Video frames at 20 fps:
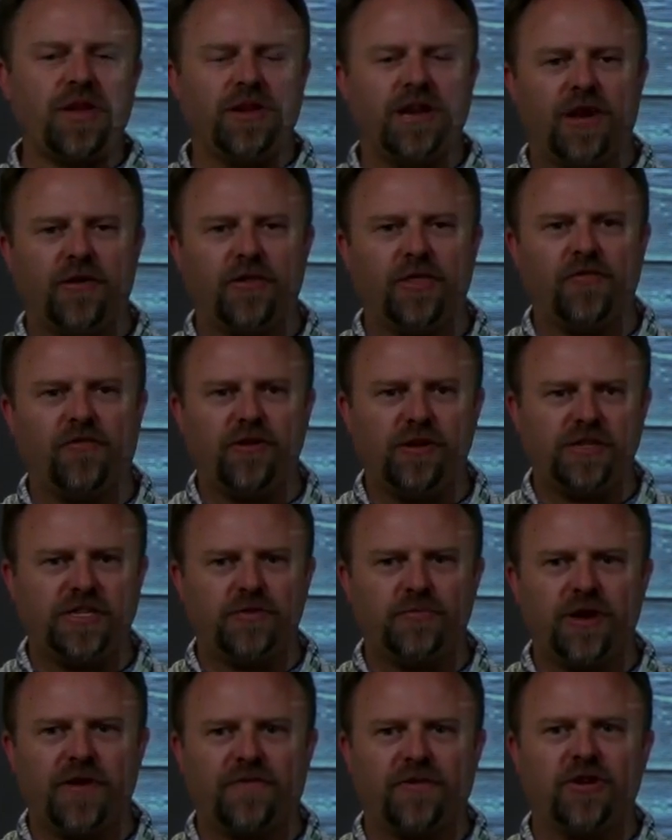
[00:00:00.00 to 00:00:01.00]
Now, the first
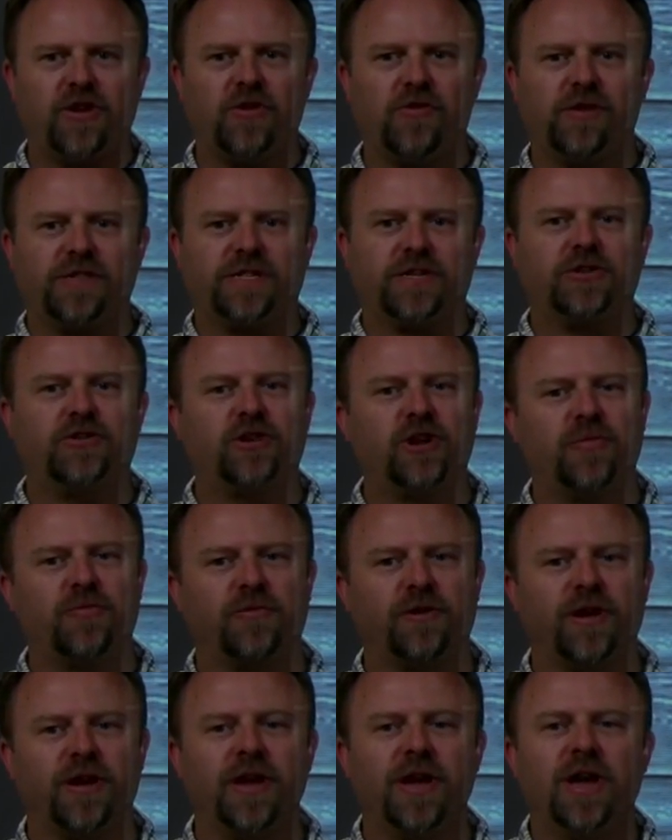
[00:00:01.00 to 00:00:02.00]
thing we have to do is
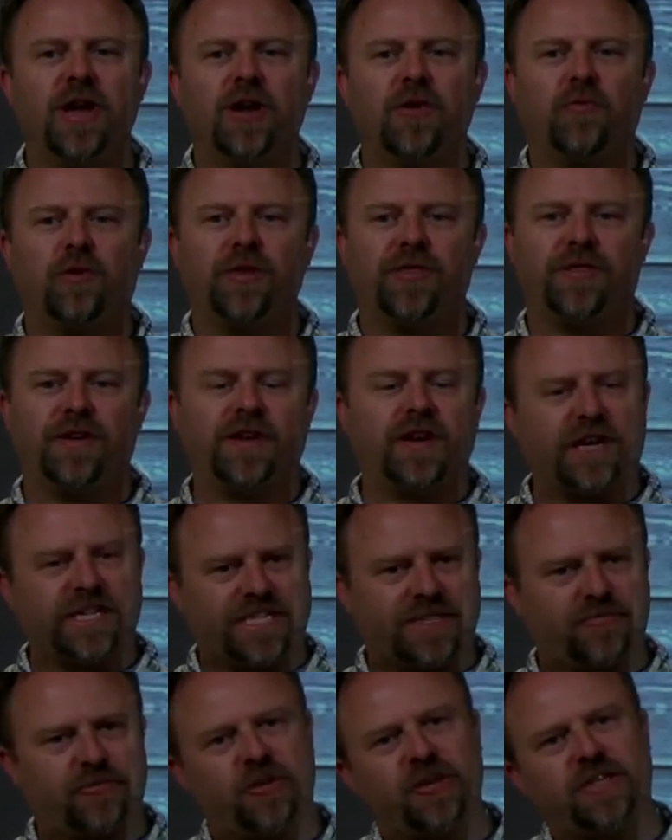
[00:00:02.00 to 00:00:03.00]
interpret what the
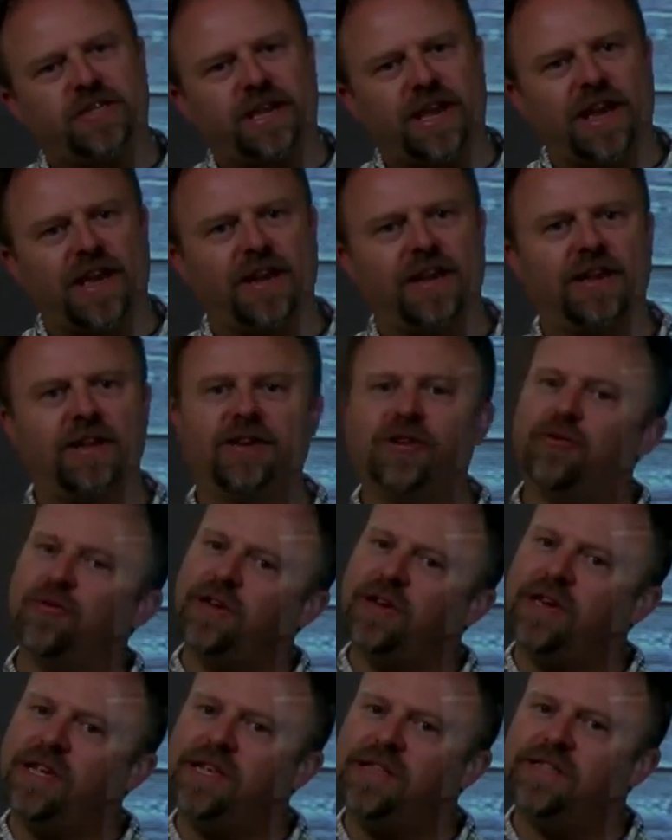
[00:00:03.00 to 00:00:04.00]
customer said into a
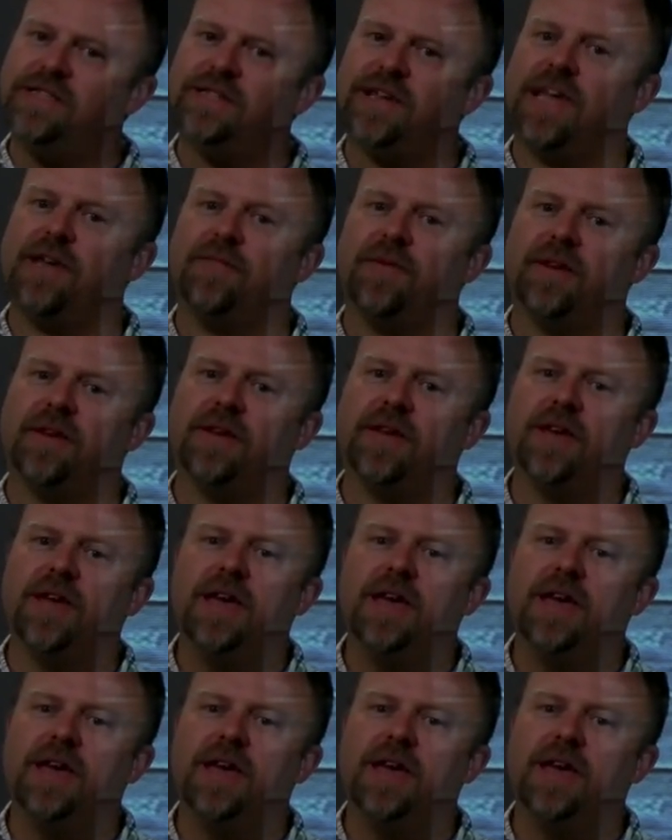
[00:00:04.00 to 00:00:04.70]
needs statement.